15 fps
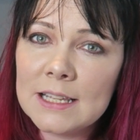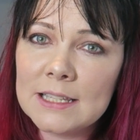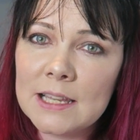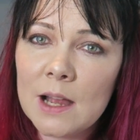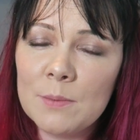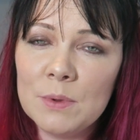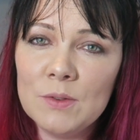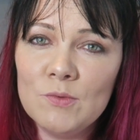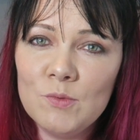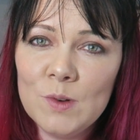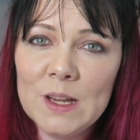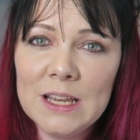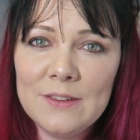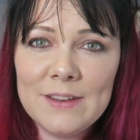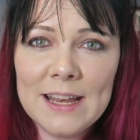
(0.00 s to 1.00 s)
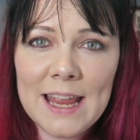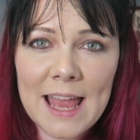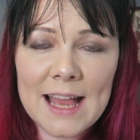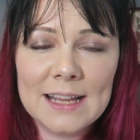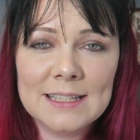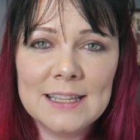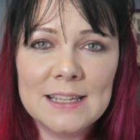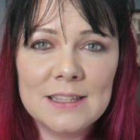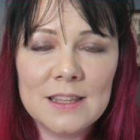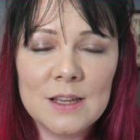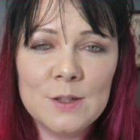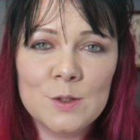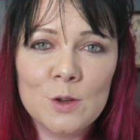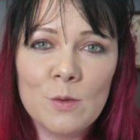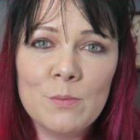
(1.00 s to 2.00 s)
things to help you really access
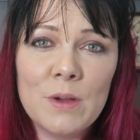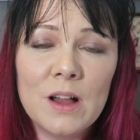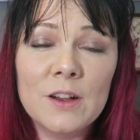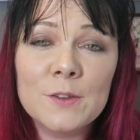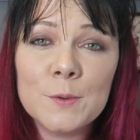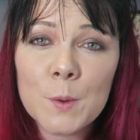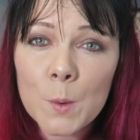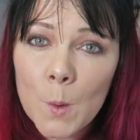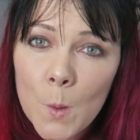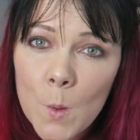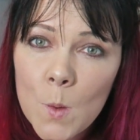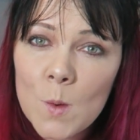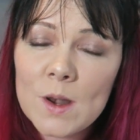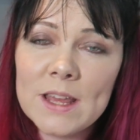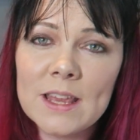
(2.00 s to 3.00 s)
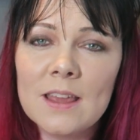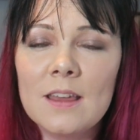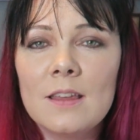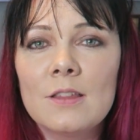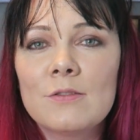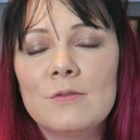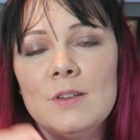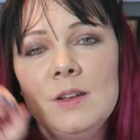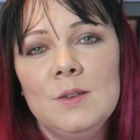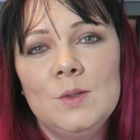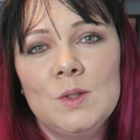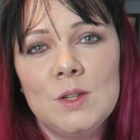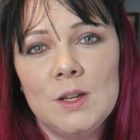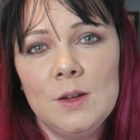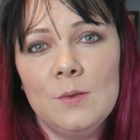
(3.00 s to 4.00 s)
those top marks, all linking
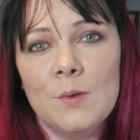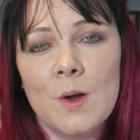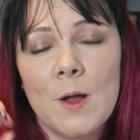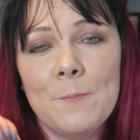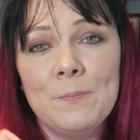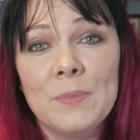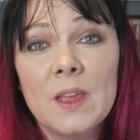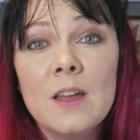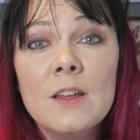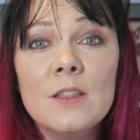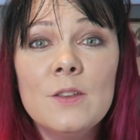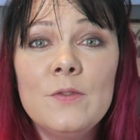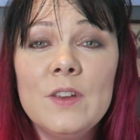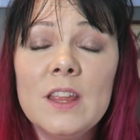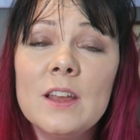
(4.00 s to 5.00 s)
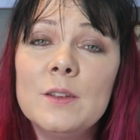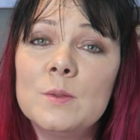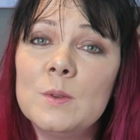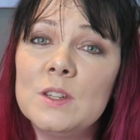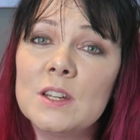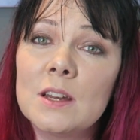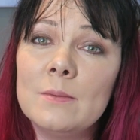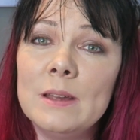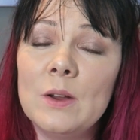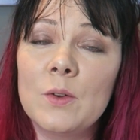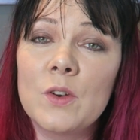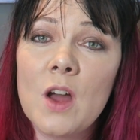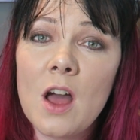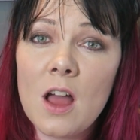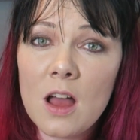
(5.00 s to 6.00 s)
through to the videos which are going to be
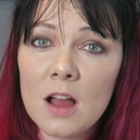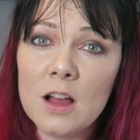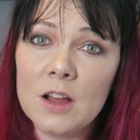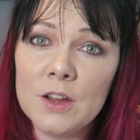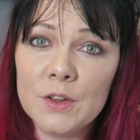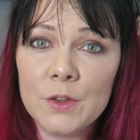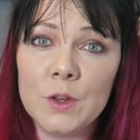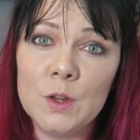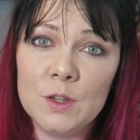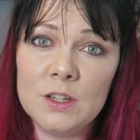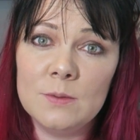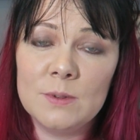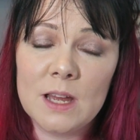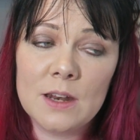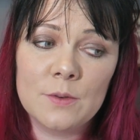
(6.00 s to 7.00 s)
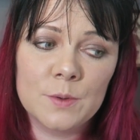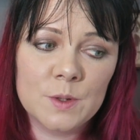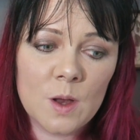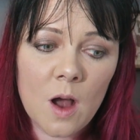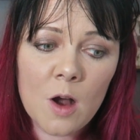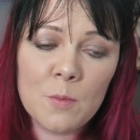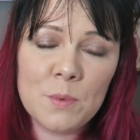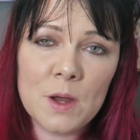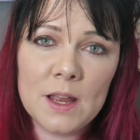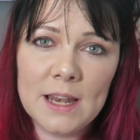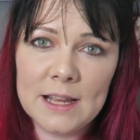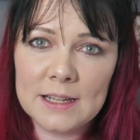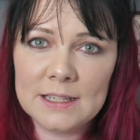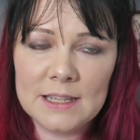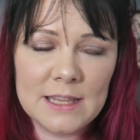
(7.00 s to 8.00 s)
on her YouTube channel. So I'll put a
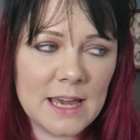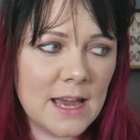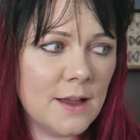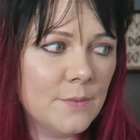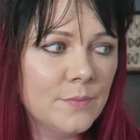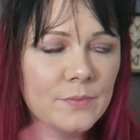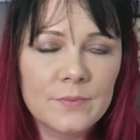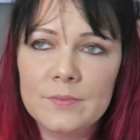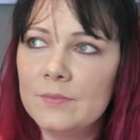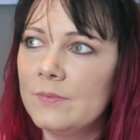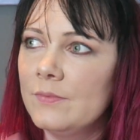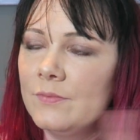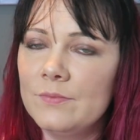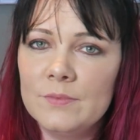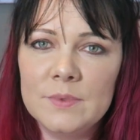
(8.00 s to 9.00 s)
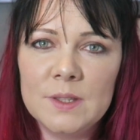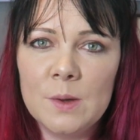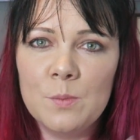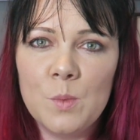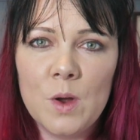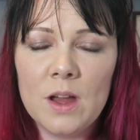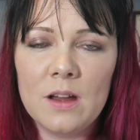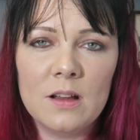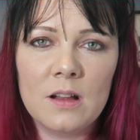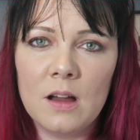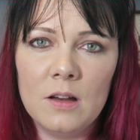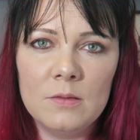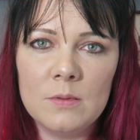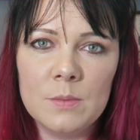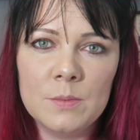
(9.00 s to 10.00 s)
link to that somewhere. I
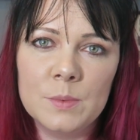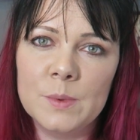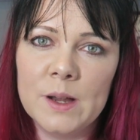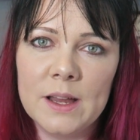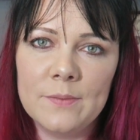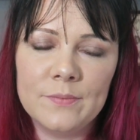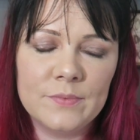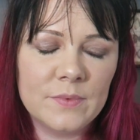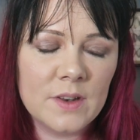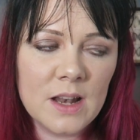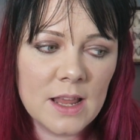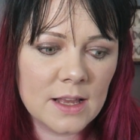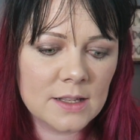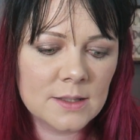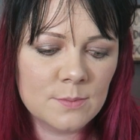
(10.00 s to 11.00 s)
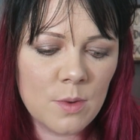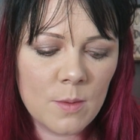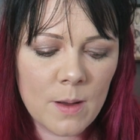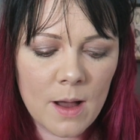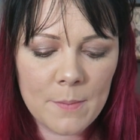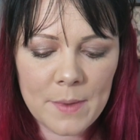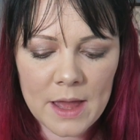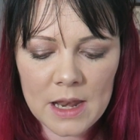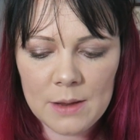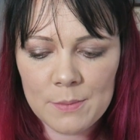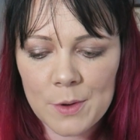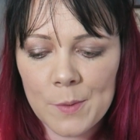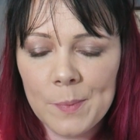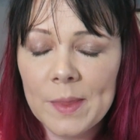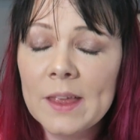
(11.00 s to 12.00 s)
can't remember where links pop up
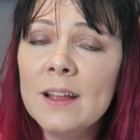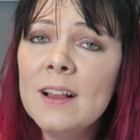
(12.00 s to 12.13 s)
anymore.